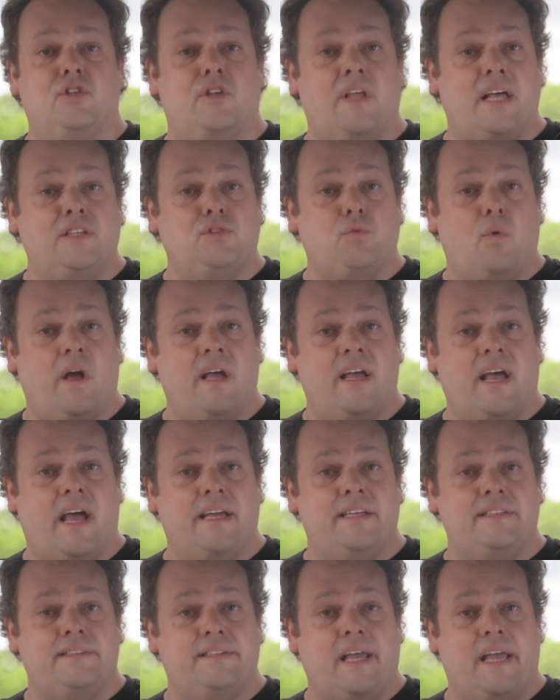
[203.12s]
So that's why
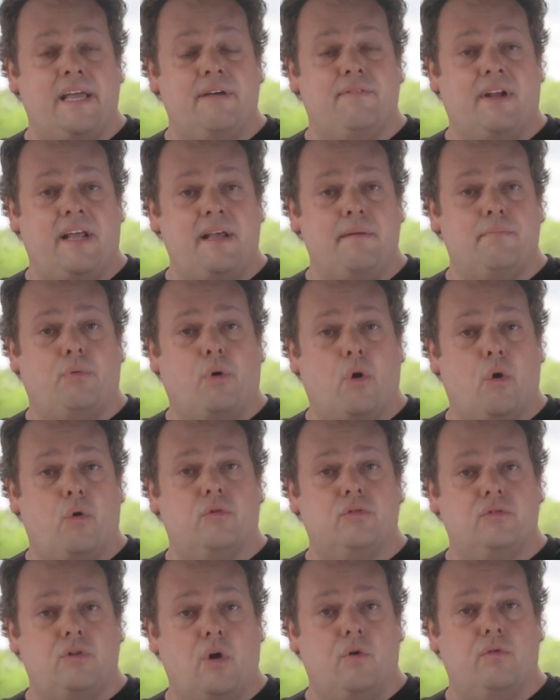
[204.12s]
I say, if it ain't
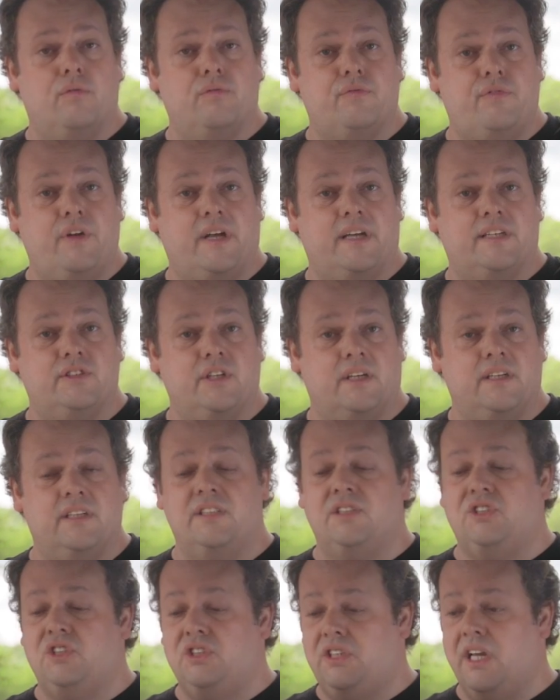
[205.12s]
broke, don't fix it.
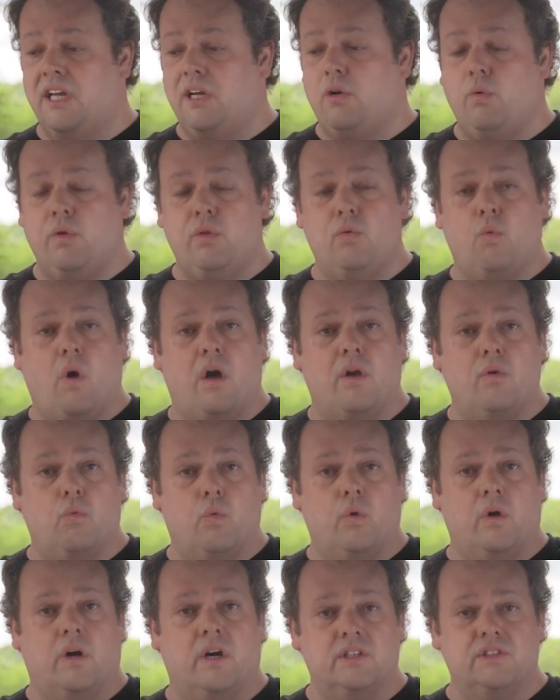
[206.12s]
Stick with what
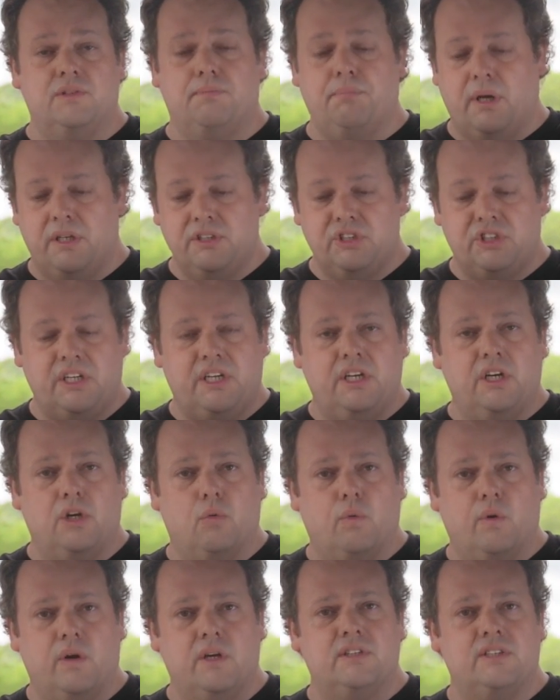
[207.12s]
works. Bunjie here
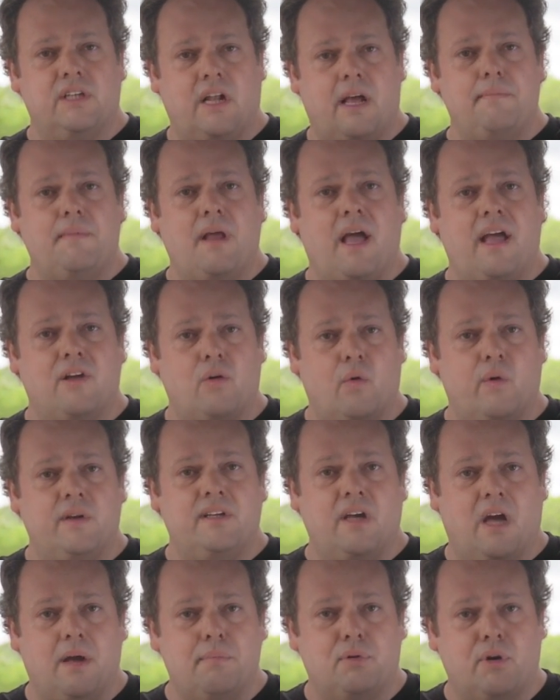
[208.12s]
works, and I'm not
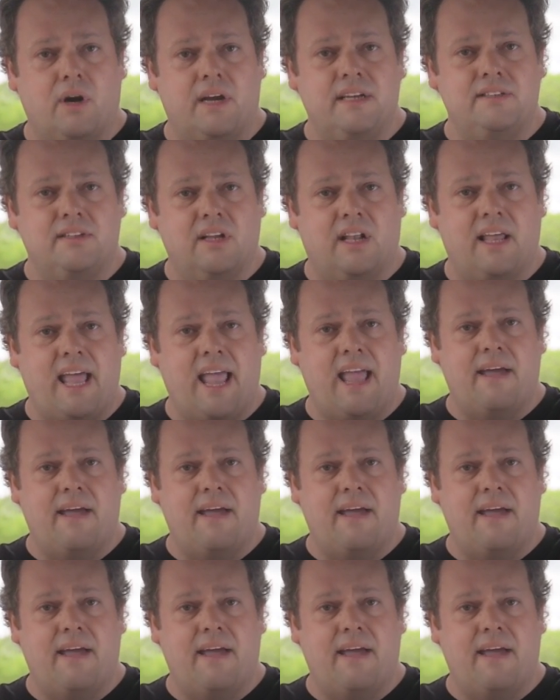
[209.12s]
going to upgrade until I